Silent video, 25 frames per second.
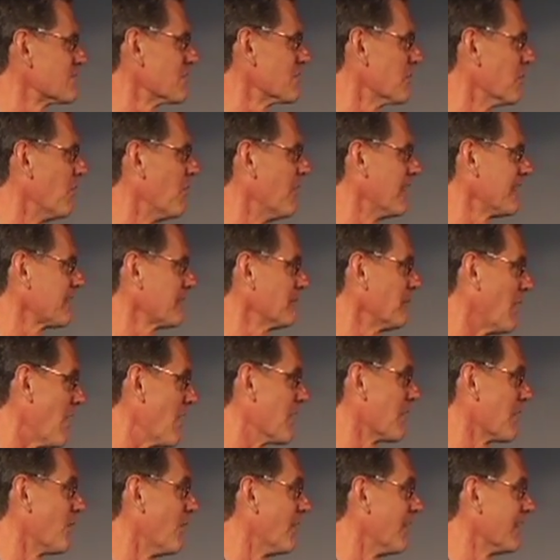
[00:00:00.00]
from Mark
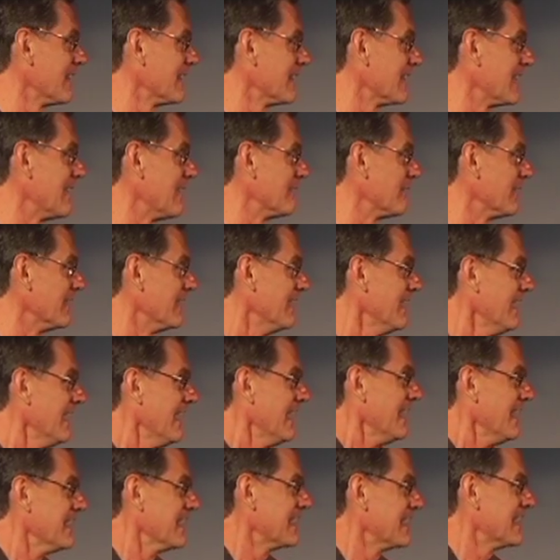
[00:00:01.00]
1:11.
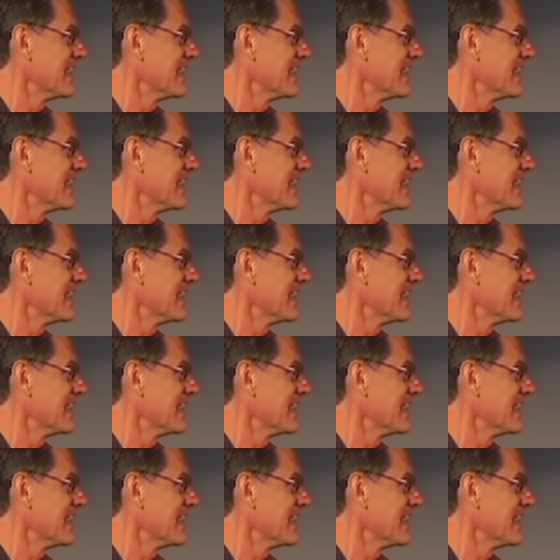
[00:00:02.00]
You